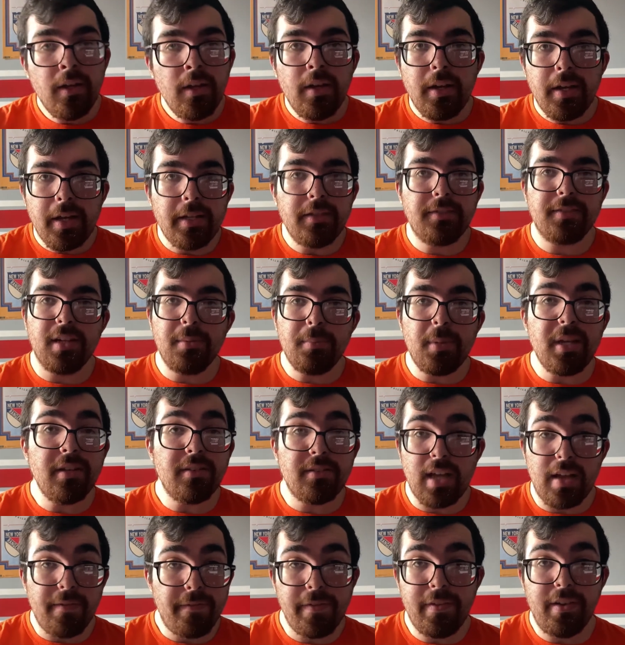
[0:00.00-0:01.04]
It's going to be
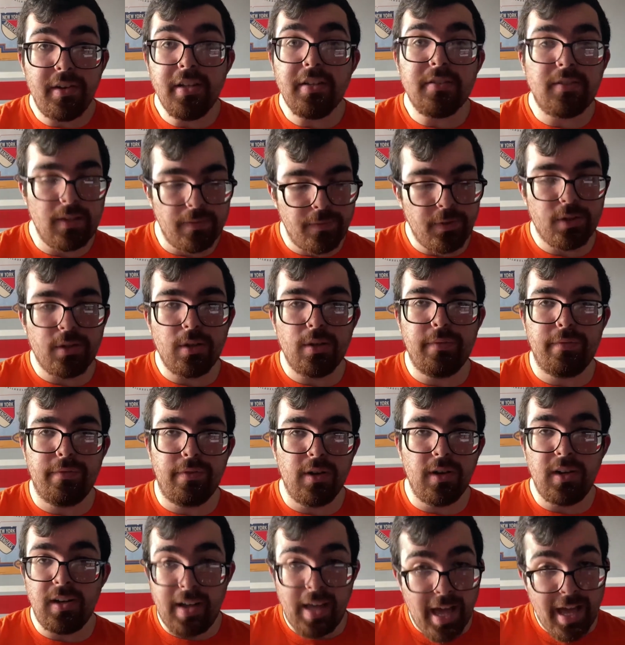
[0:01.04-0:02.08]
definitely difficult for
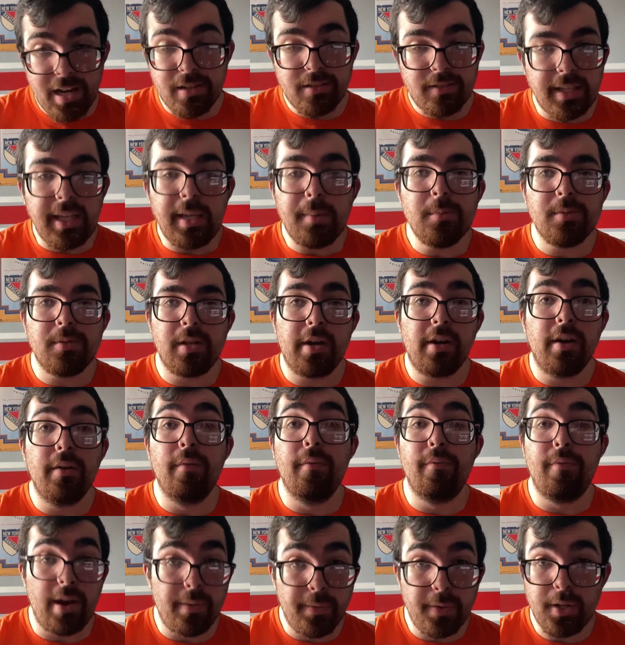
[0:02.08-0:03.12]
a lot of teams that are
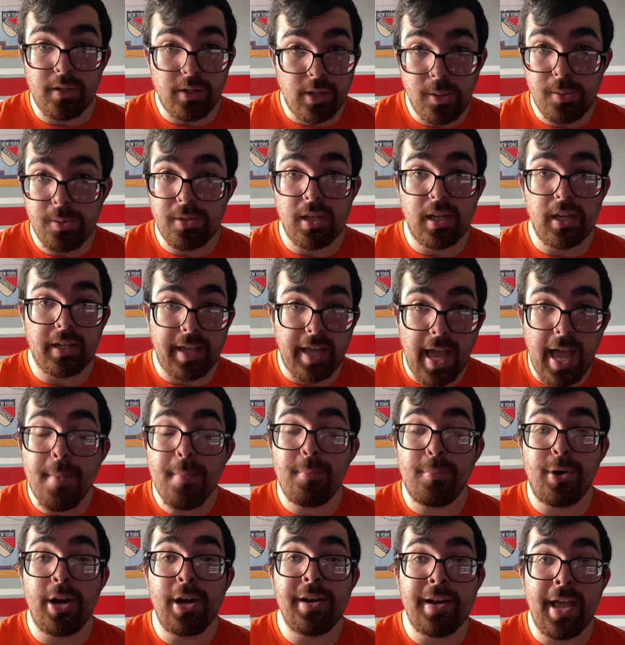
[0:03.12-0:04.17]
very close to the cap
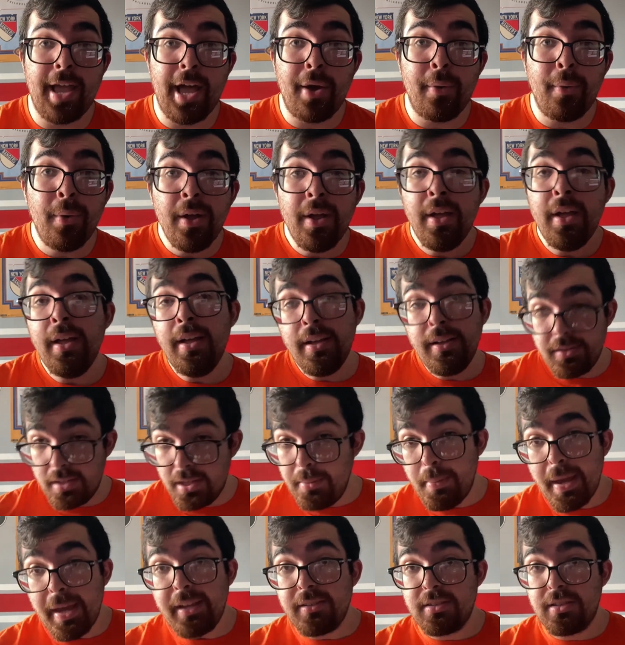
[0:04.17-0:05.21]
right now to
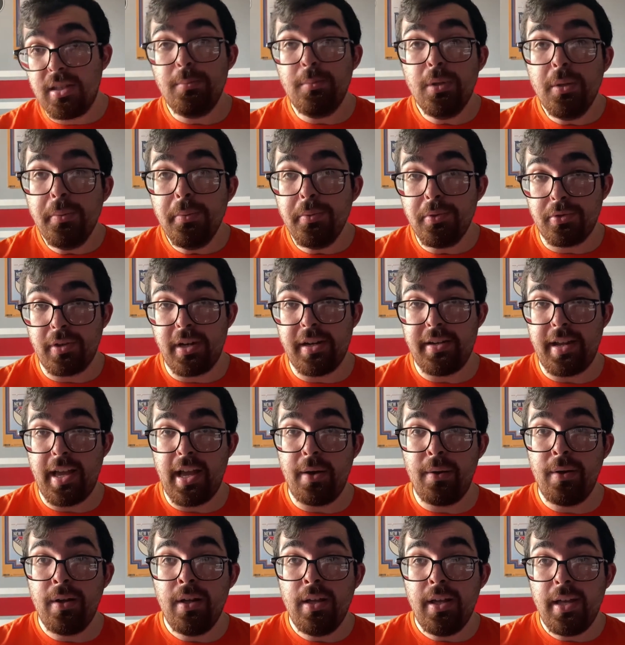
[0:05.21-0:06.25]
make some moves right
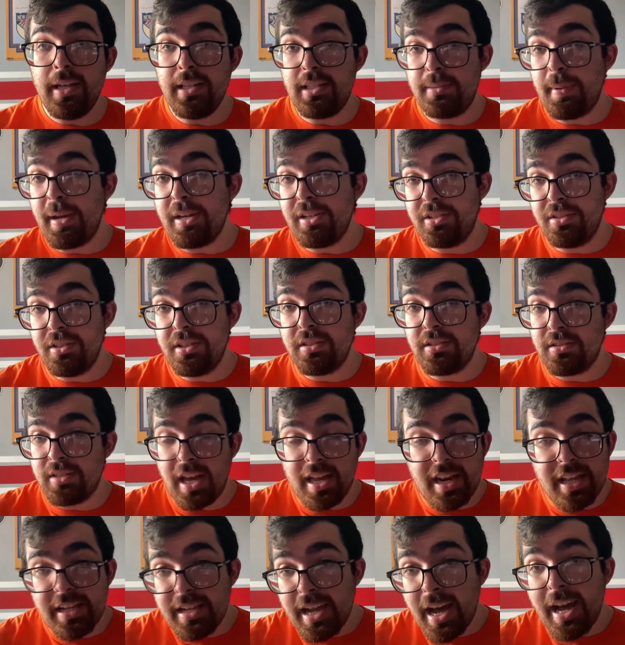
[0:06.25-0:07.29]
now, especially
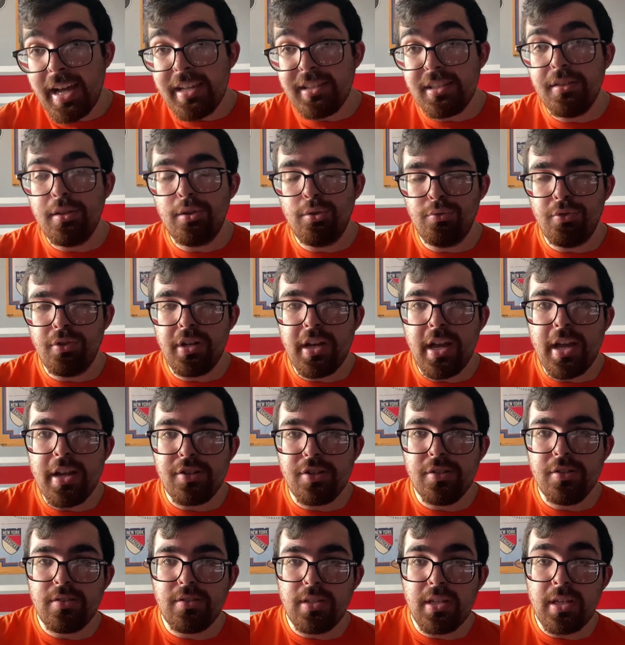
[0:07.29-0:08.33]
signing guys in free
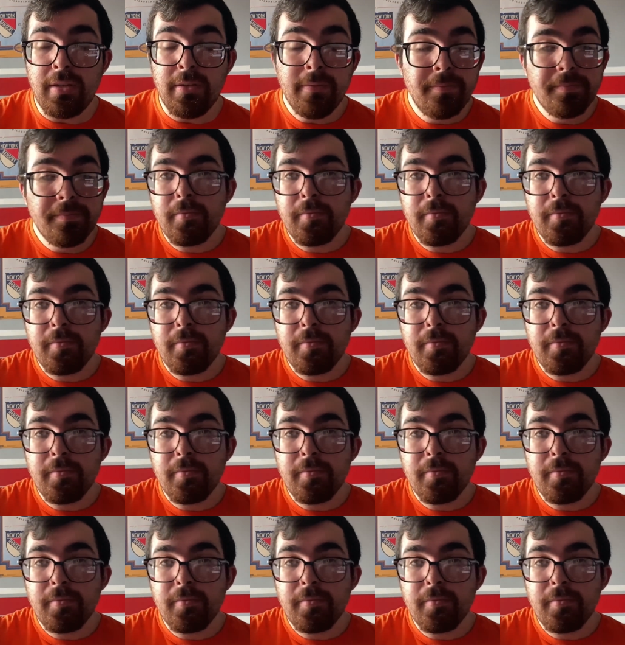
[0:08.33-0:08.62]
agency.